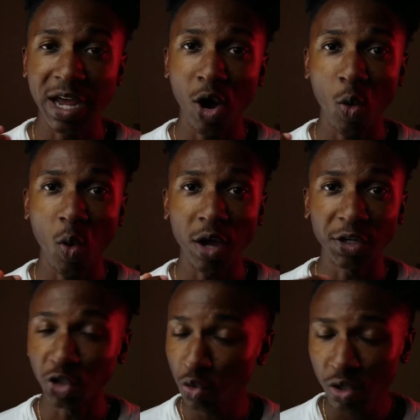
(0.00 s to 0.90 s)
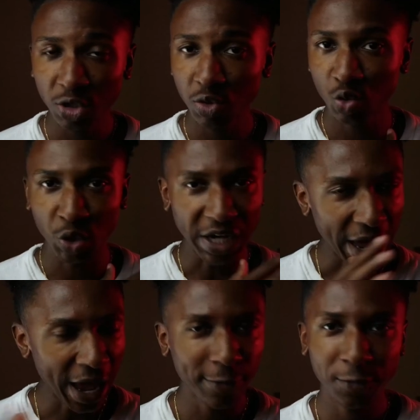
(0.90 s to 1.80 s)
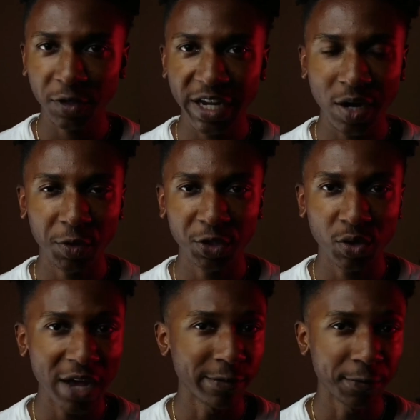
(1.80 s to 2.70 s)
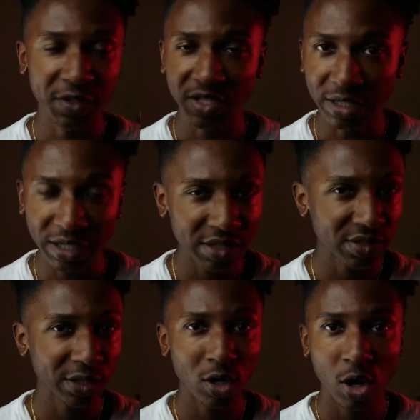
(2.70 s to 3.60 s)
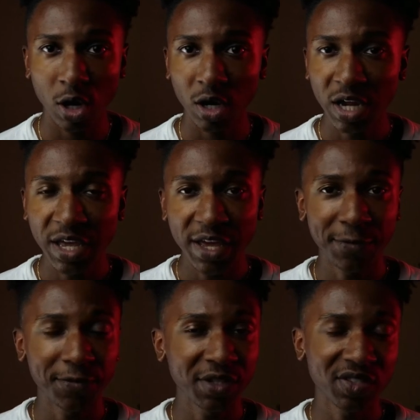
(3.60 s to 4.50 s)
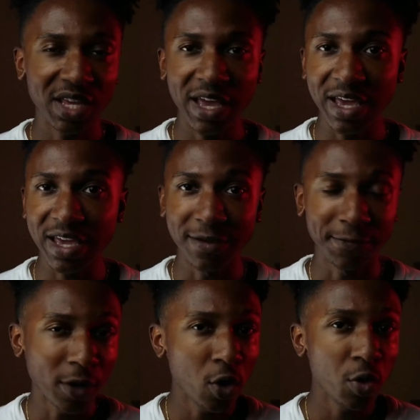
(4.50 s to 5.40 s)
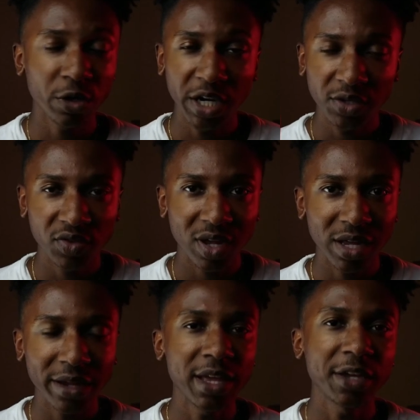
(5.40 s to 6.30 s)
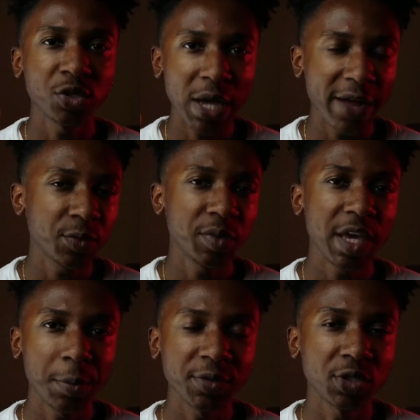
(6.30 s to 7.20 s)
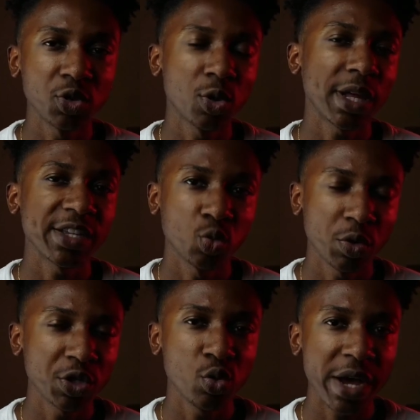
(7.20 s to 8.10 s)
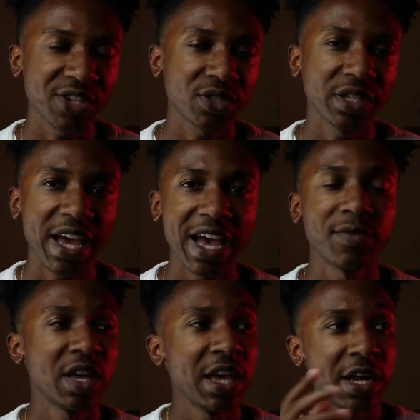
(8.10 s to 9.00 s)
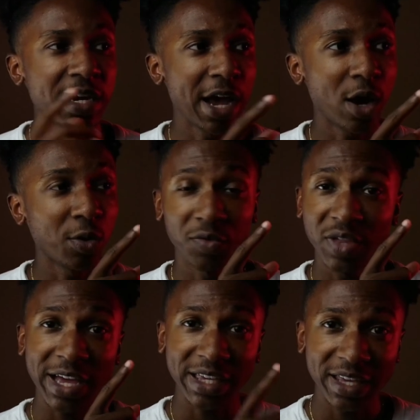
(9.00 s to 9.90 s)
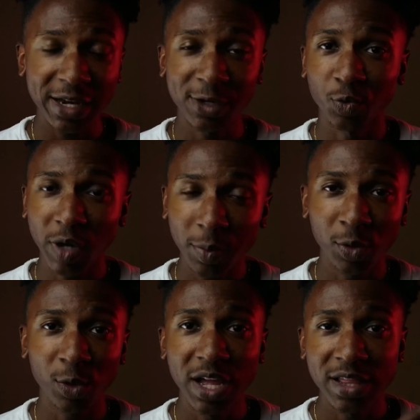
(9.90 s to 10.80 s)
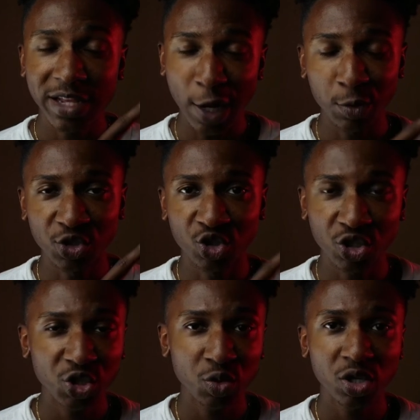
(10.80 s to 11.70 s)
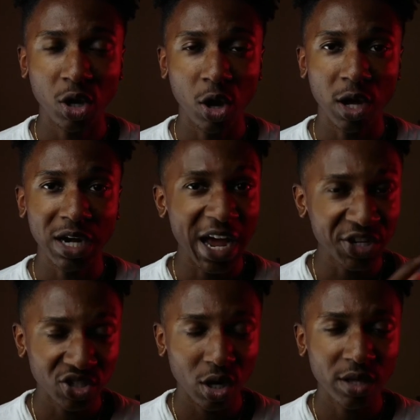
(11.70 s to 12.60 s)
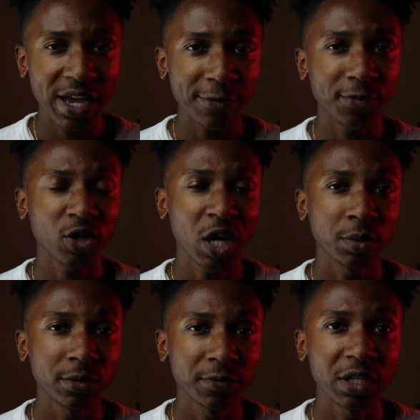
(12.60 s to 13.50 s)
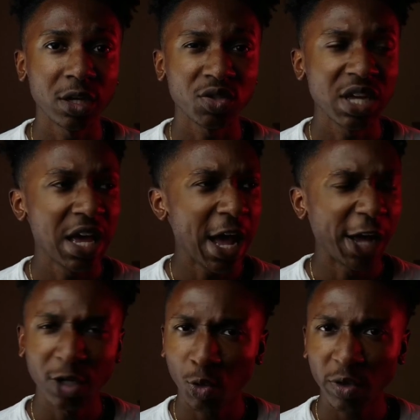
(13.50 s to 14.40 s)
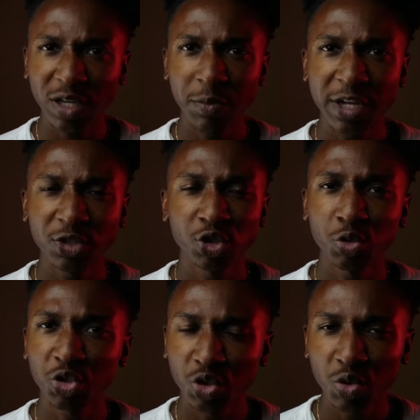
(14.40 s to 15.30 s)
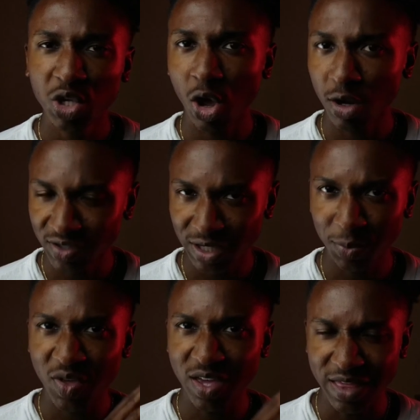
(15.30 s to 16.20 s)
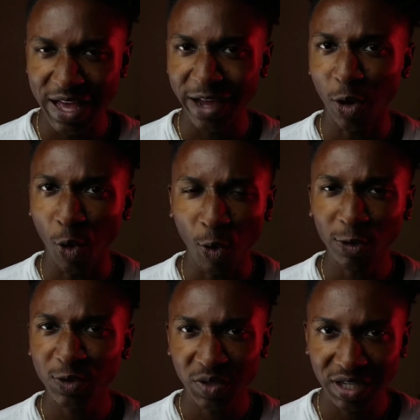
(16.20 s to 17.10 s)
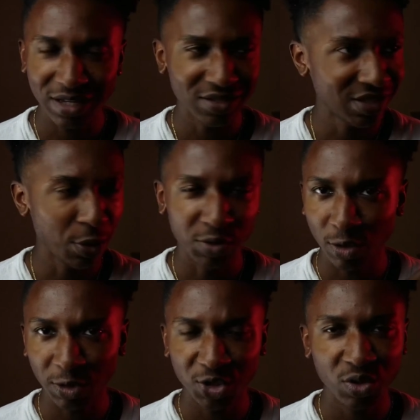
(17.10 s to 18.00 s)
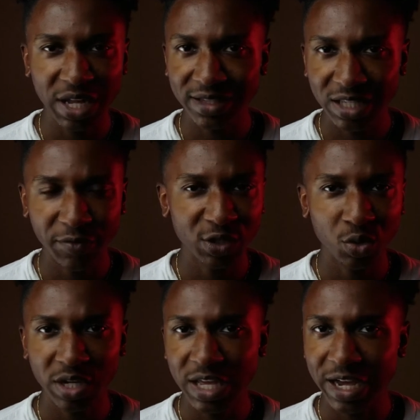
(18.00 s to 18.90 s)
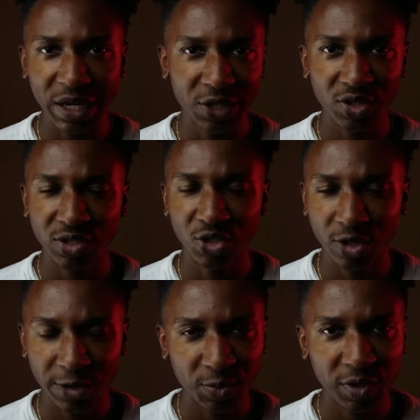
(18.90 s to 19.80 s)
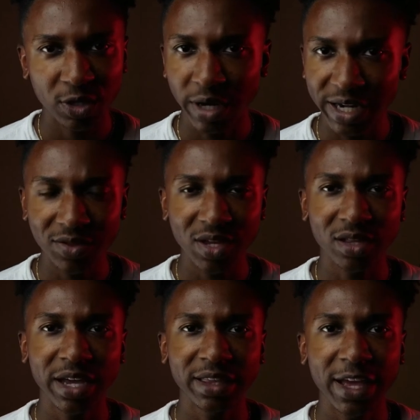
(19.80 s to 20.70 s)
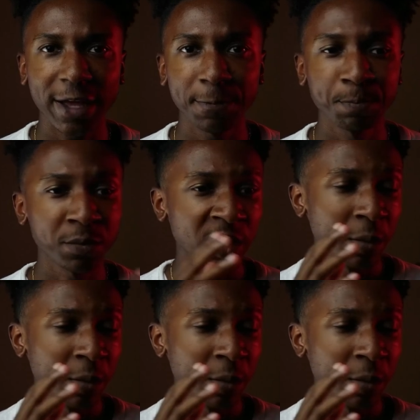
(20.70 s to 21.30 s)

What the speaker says: Now you can use whatever camera you have. If it's a DSLR, if it's a phone or anything like that, you have to be able to utilize what you actually have. Now that Canon Rebel that I was just shooting on, I shot on that for a couple of videos. I don't recommend you shooting on something that old because it was only shooting at 720. I couldn't adjust the shutter speed or anything like that.